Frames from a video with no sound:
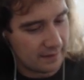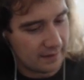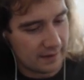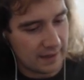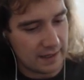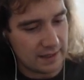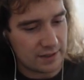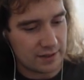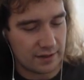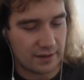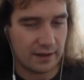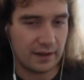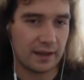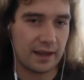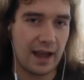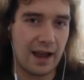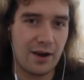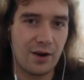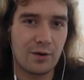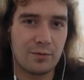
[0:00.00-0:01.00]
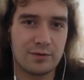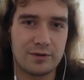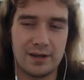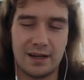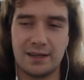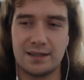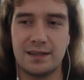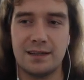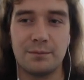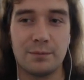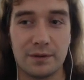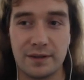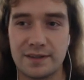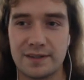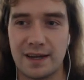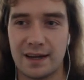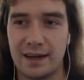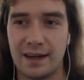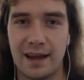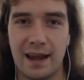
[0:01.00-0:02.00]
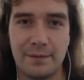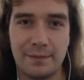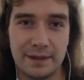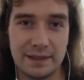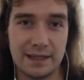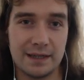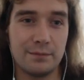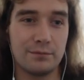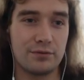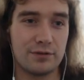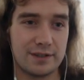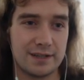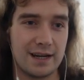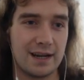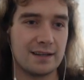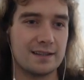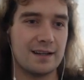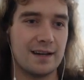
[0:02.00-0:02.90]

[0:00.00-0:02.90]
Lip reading: into the Kyogre protecting, but the second game they didn't protect,